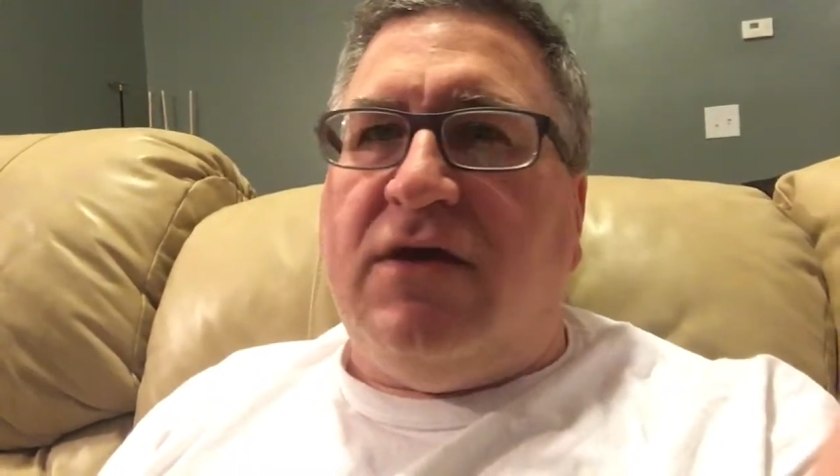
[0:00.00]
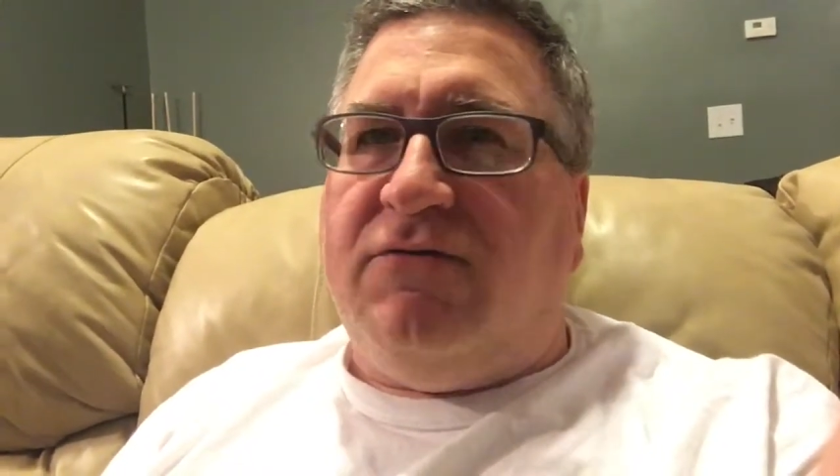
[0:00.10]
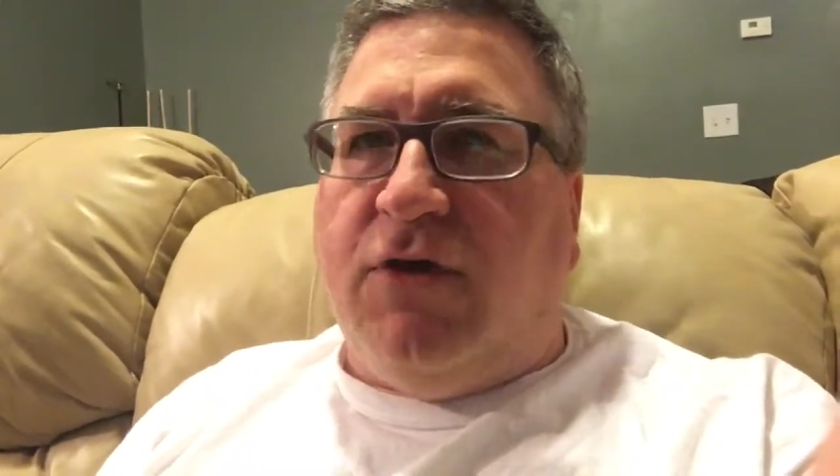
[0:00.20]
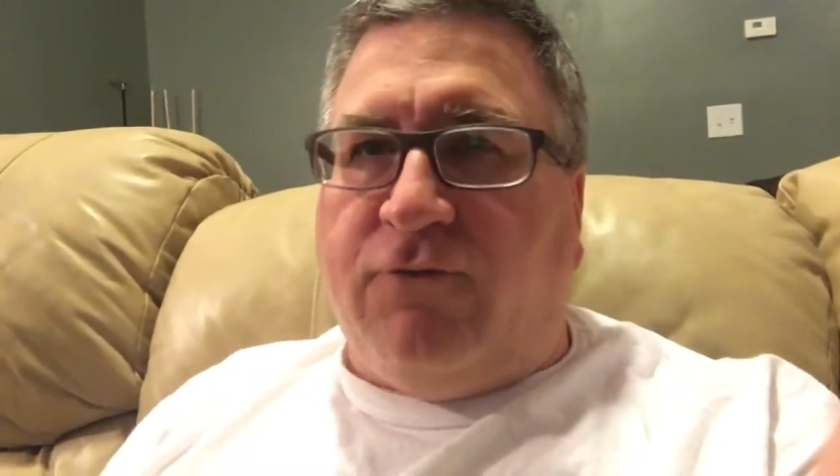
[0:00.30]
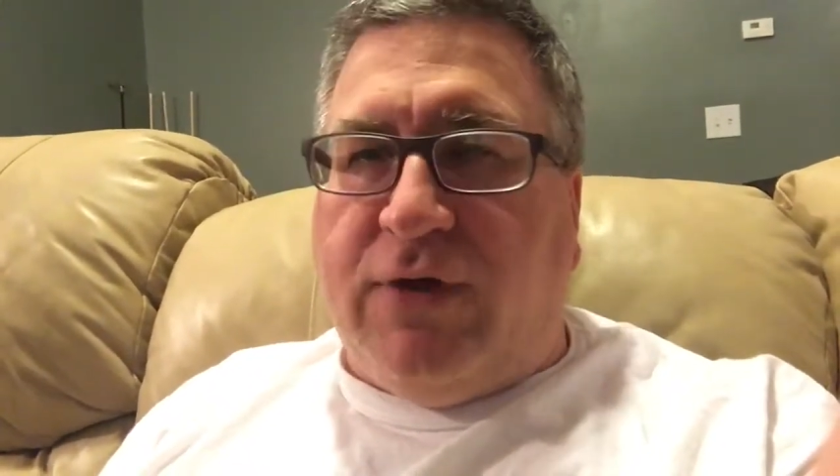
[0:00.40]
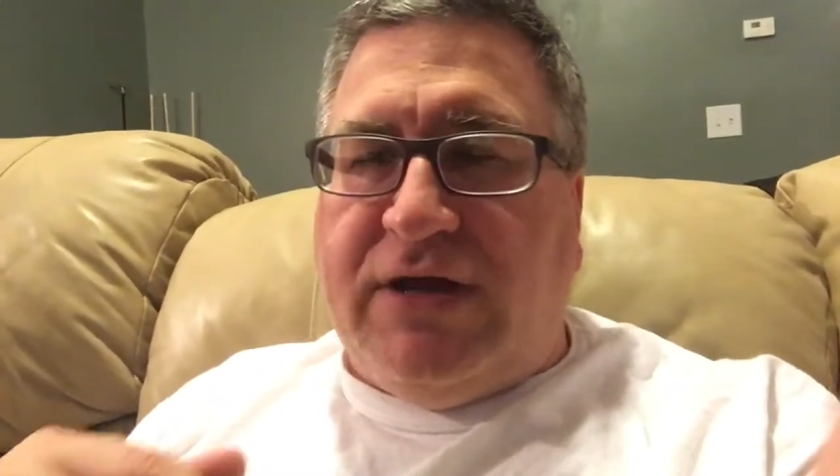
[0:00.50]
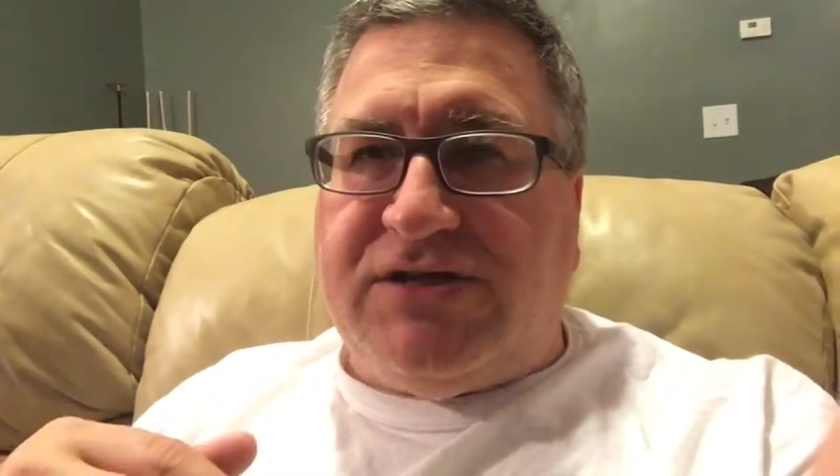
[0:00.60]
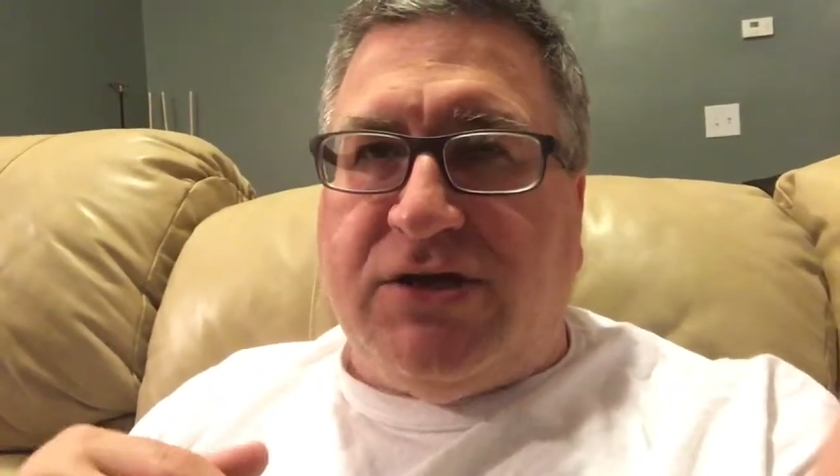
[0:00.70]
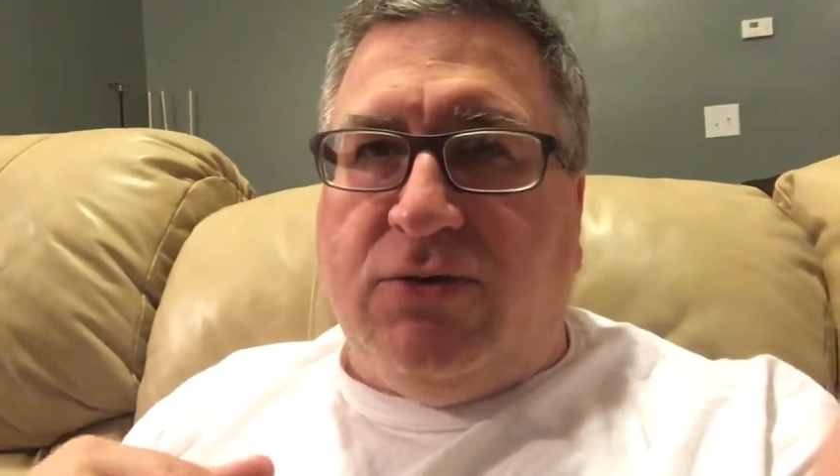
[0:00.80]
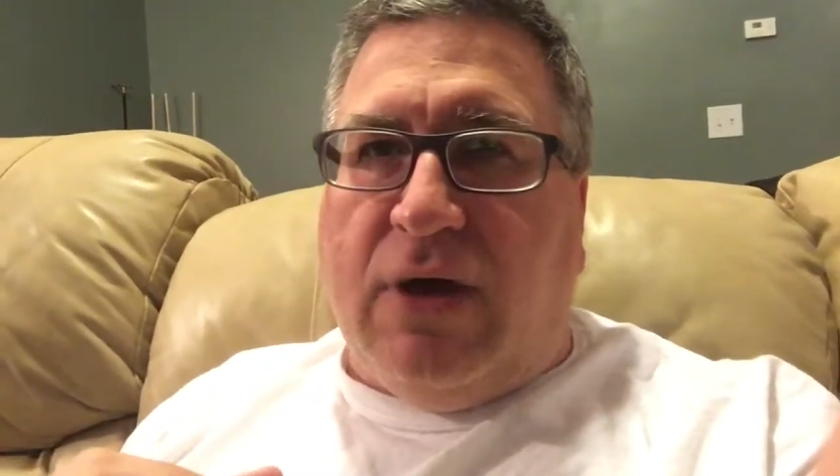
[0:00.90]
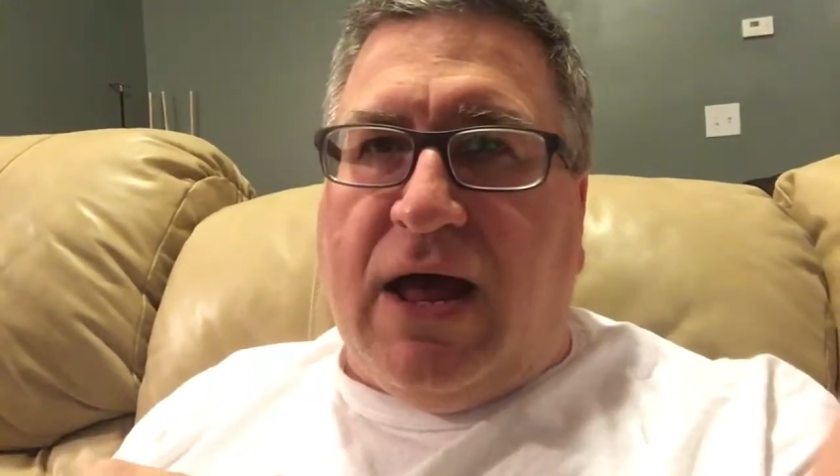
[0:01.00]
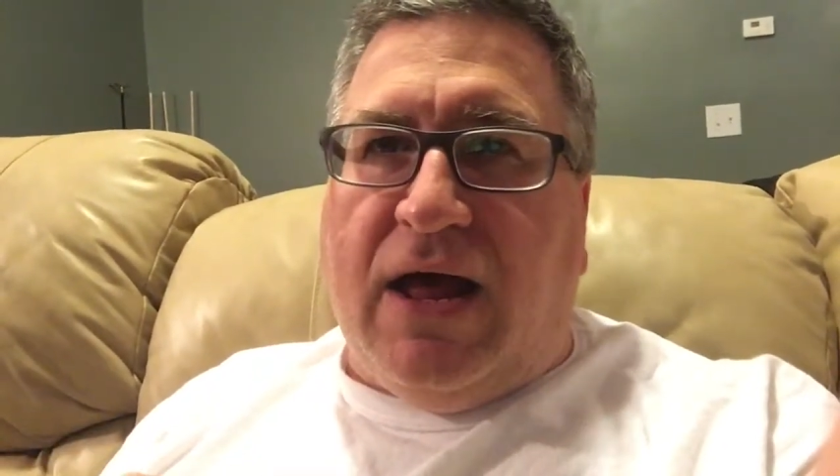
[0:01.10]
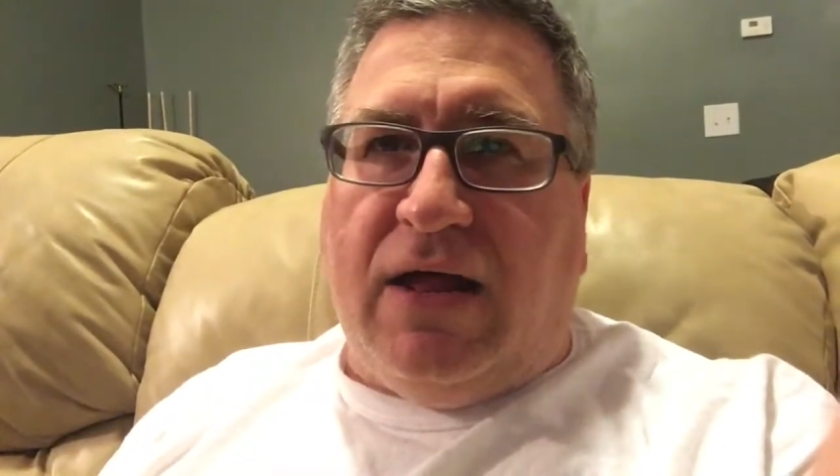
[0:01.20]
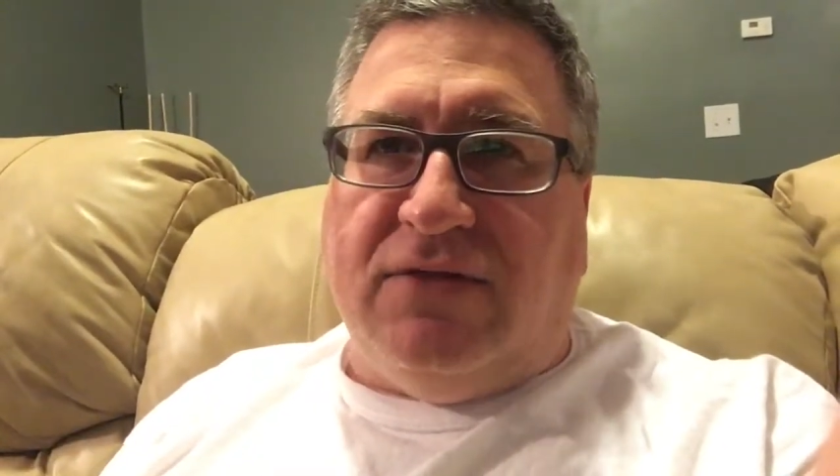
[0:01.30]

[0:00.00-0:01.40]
feel free to